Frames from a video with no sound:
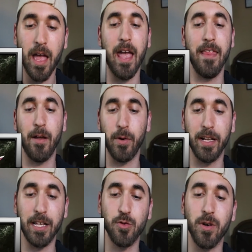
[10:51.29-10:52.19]
And then we're going
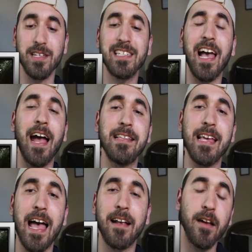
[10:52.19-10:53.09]
to get to our Sky
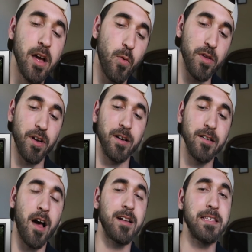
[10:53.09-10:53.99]
Attack with our
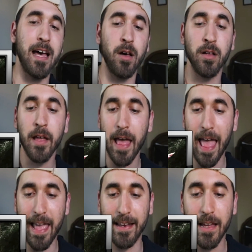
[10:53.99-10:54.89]
Noctowl,
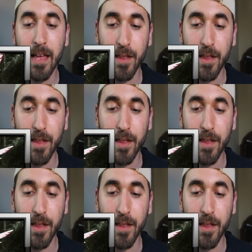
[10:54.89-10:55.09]
and